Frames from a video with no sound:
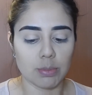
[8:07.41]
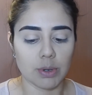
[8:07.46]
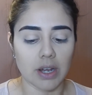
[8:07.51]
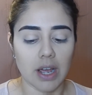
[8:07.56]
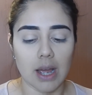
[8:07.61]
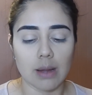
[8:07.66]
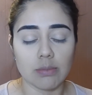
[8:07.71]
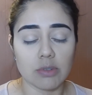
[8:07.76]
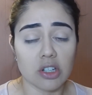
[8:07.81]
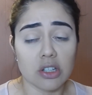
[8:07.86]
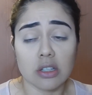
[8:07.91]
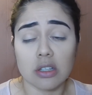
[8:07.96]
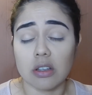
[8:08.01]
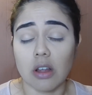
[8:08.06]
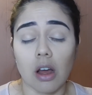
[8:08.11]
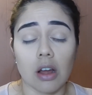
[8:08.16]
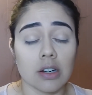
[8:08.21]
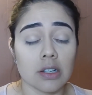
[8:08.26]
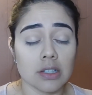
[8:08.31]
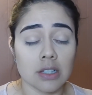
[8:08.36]
but I'm just,
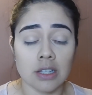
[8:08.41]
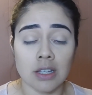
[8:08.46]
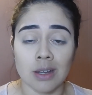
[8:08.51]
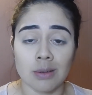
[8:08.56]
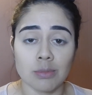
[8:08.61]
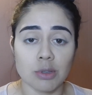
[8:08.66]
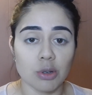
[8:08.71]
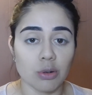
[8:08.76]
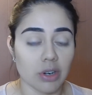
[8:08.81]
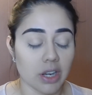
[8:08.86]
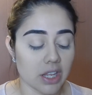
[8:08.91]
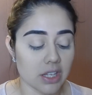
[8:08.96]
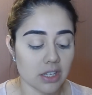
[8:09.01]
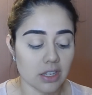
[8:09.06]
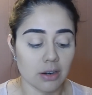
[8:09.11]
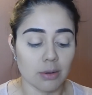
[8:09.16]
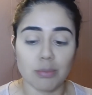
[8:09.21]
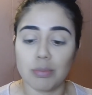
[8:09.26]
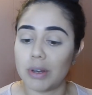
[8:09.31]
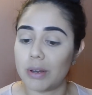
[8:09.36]
honestly, I'm too
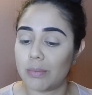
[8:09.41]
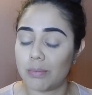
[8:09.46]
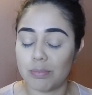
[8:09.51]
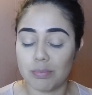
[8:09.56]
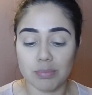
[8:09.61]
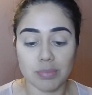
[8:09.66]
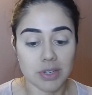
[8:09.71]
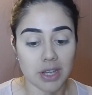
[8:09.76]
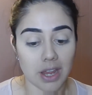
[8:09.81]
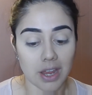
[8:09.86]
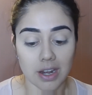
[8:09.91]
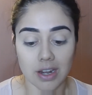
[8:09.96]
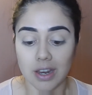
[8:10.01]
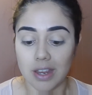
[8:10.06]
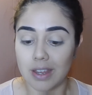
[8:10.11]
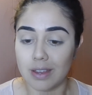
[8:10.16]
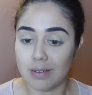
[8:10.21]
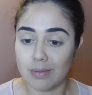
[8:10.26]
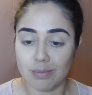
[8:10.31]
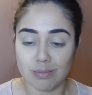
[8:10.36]
lazy to be taking
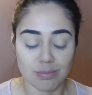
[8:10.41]
it